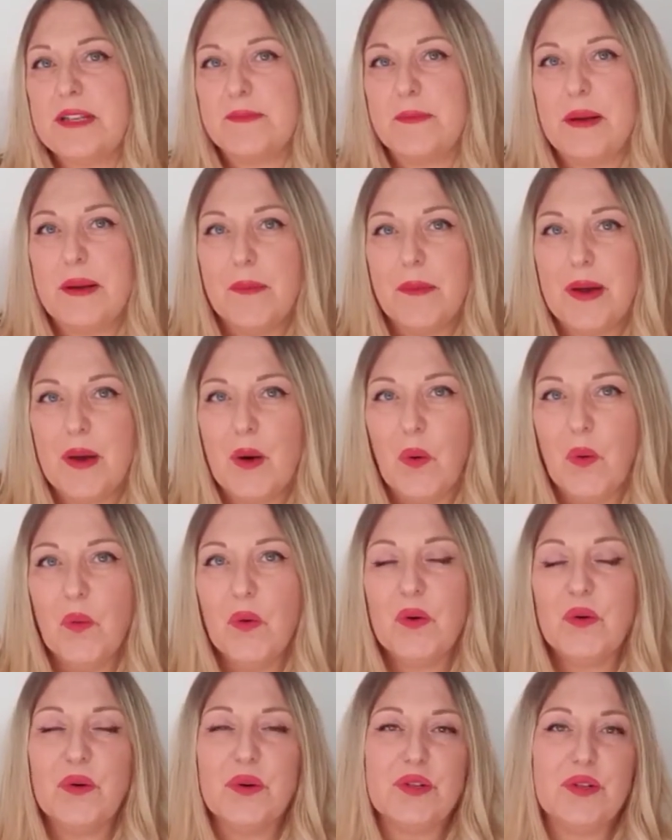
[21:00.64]
been a bit
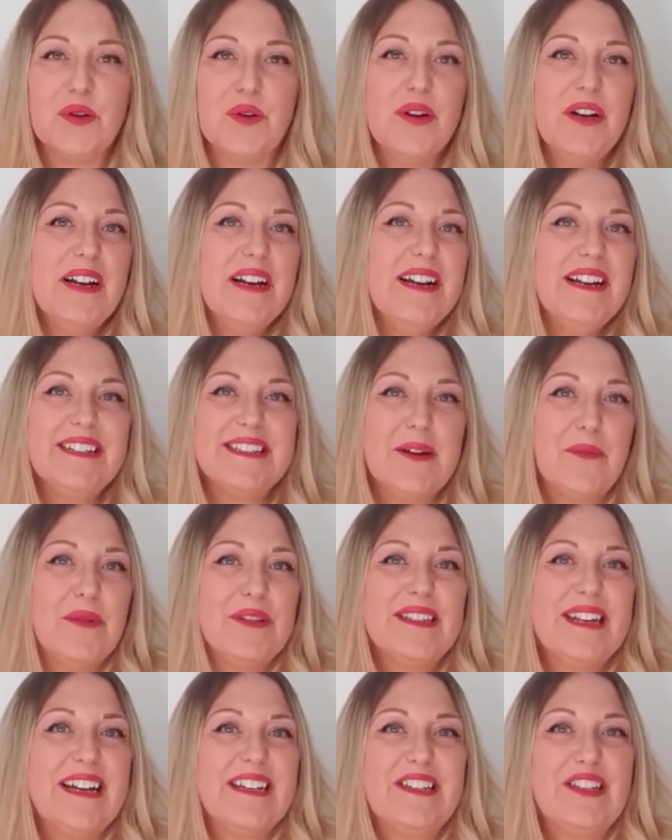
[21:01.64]
awkward, or
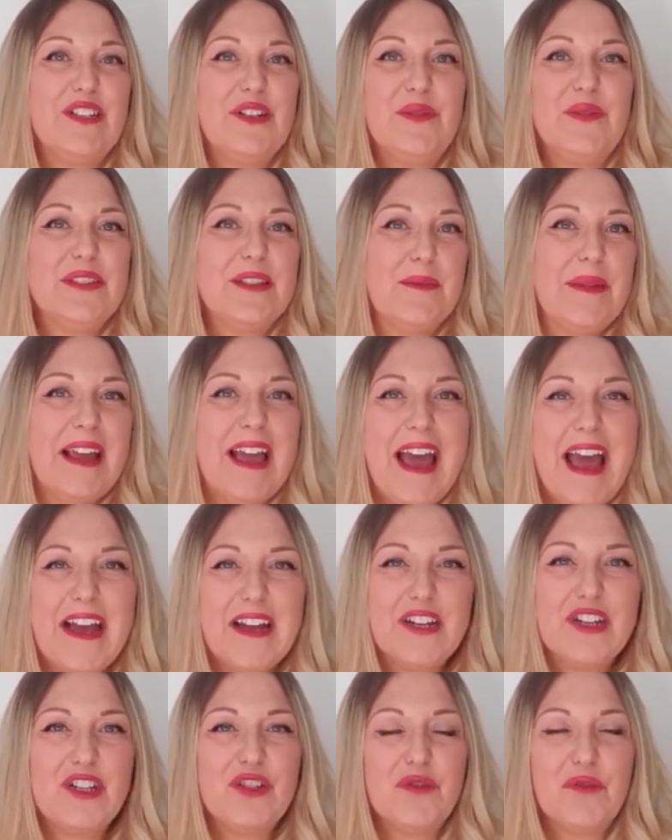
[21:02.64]
someone's had to do something
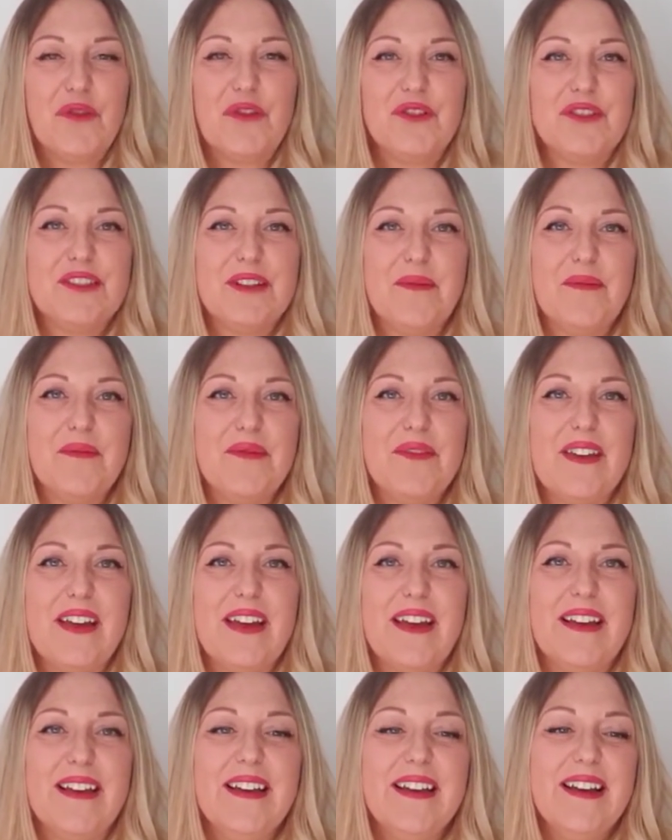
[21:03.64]
extra or
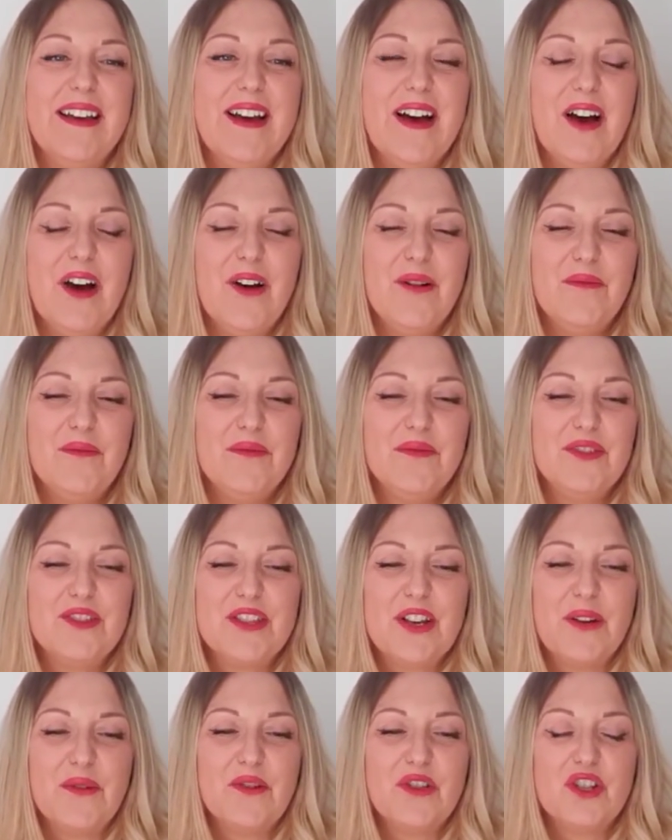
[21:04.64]
something.
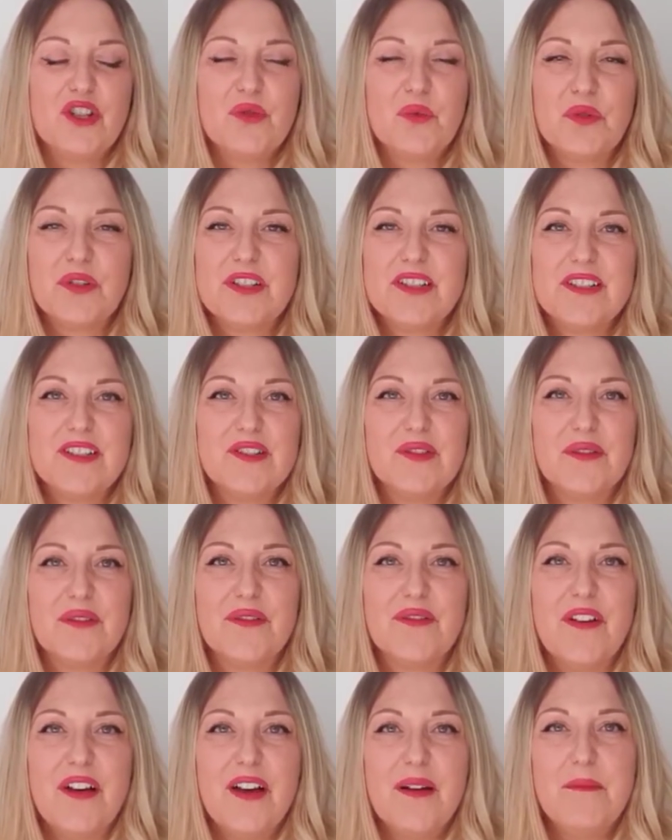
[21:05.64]
So I just wanted to sort
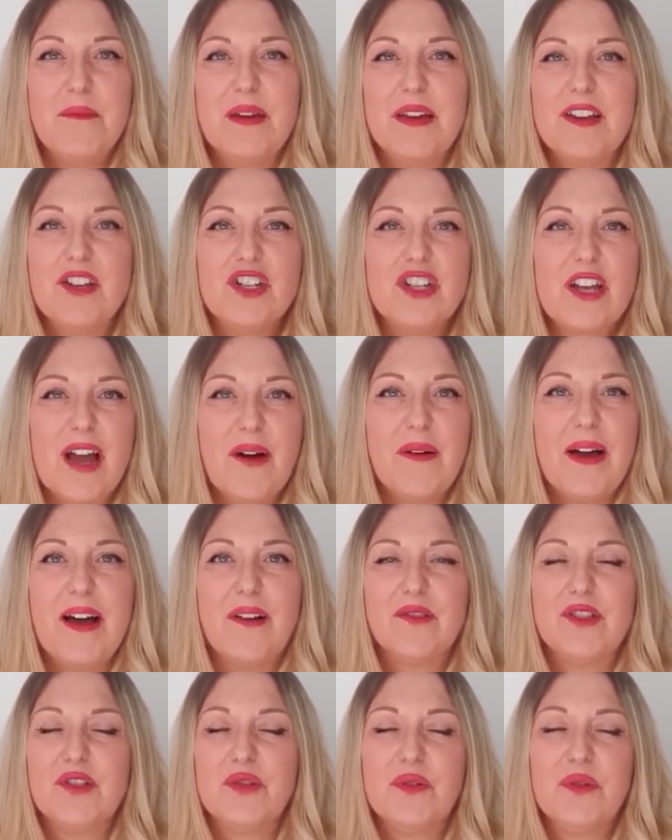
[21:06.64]
of big shout
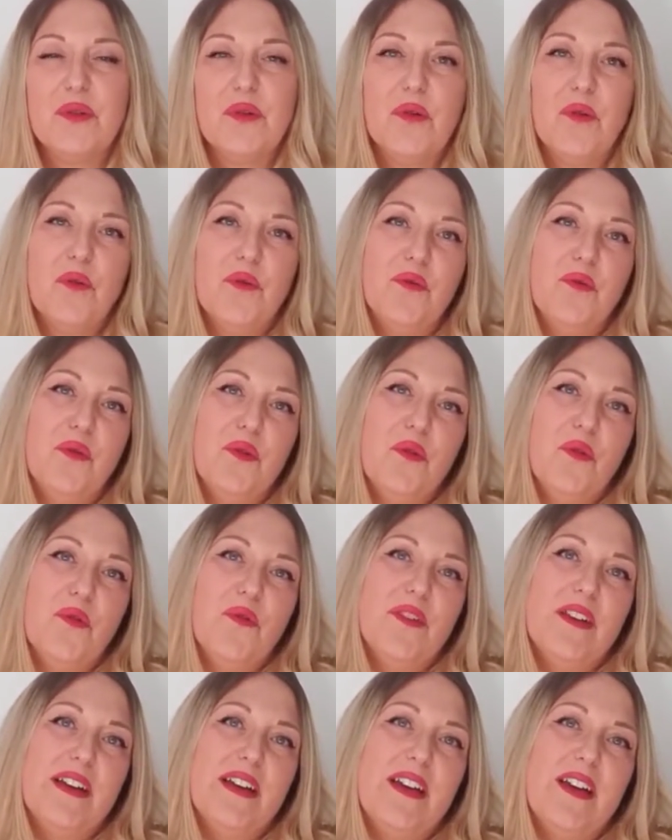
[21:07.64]
out to all
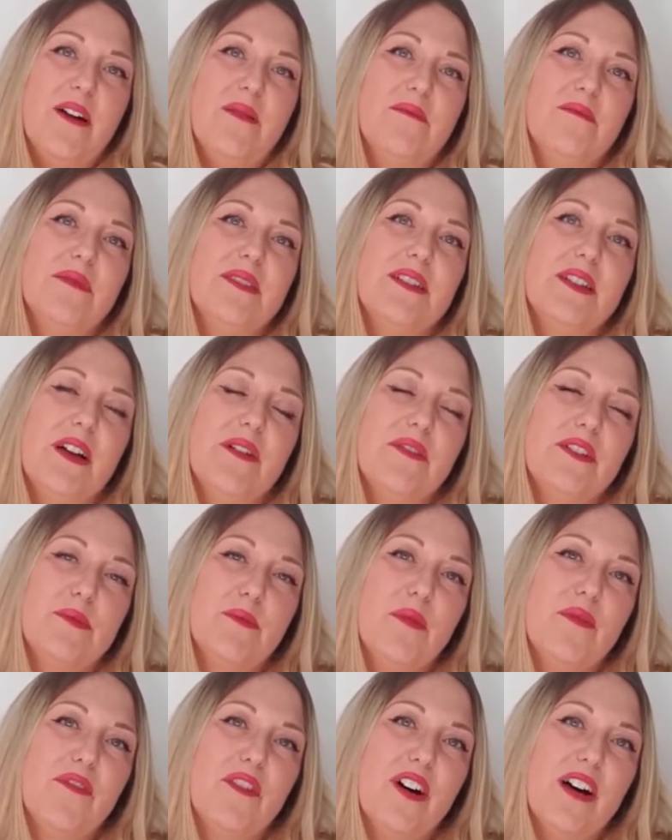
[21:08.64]
the service
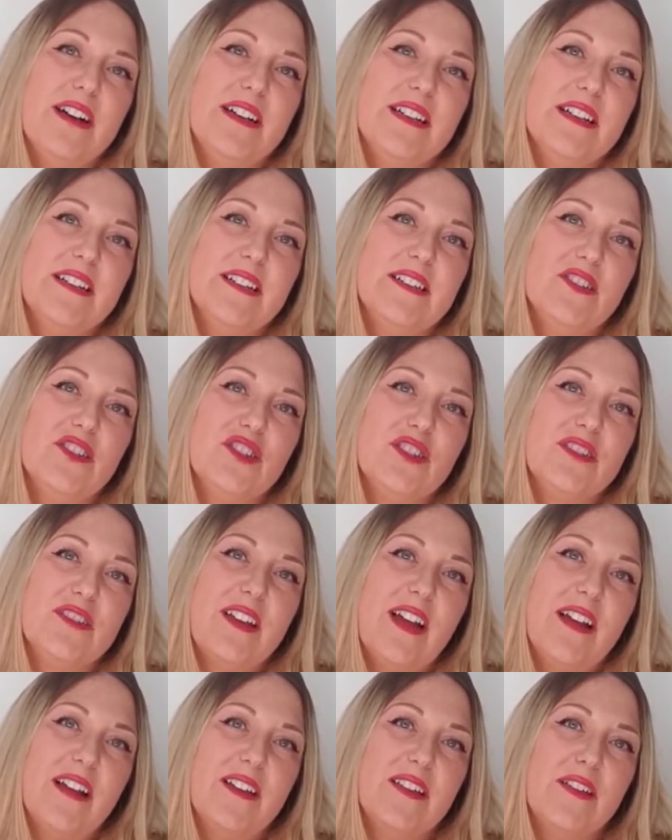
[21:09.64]
providers and just
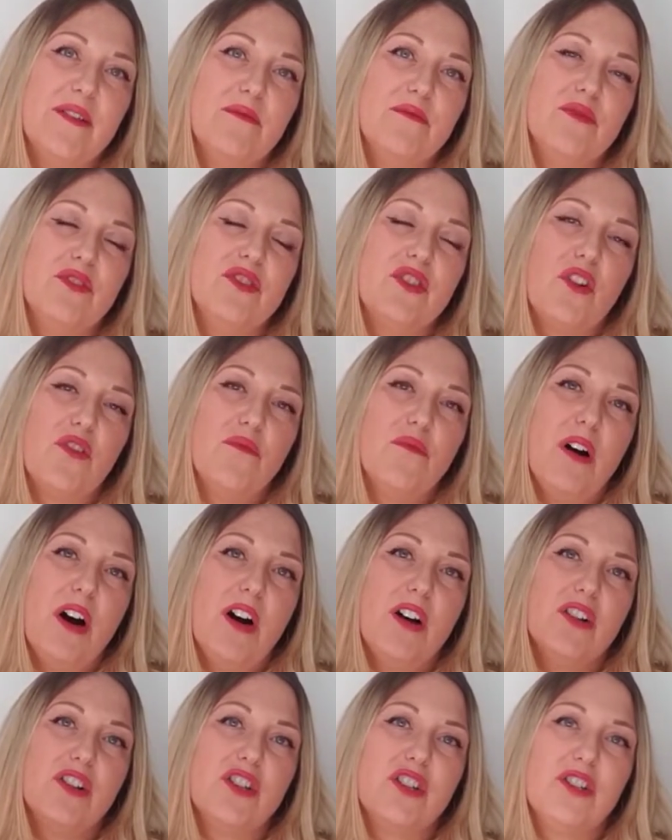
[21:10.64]
thank them so
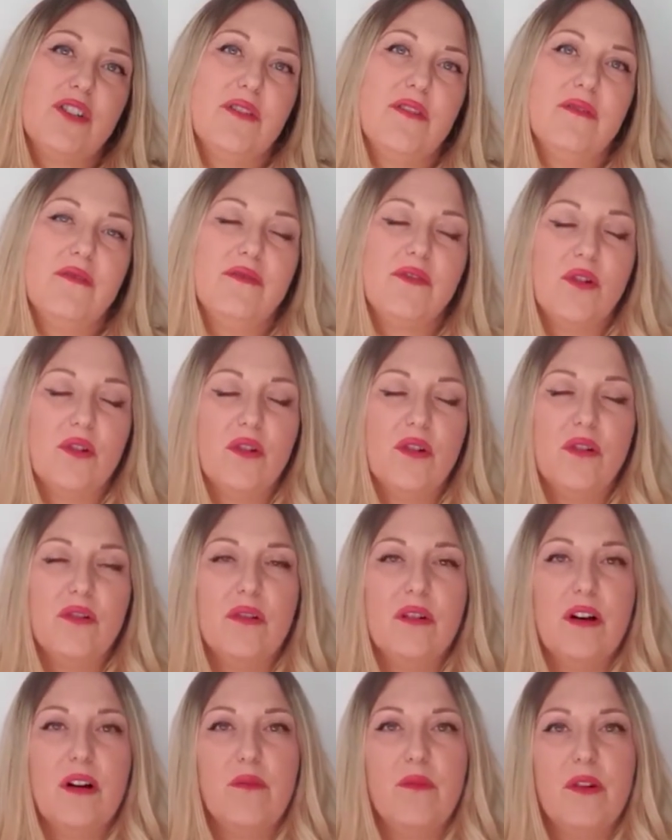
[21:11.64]
much
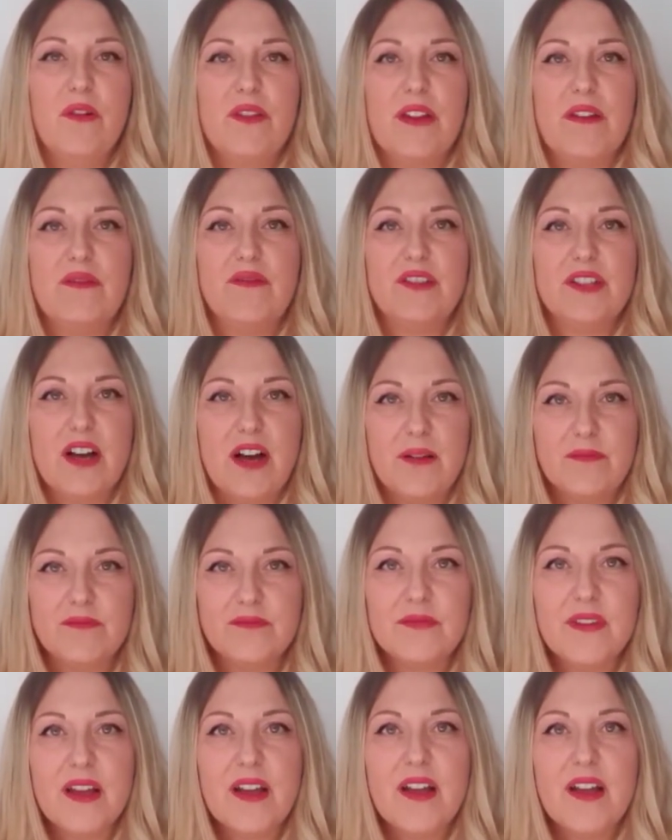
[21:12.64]
for what they've done.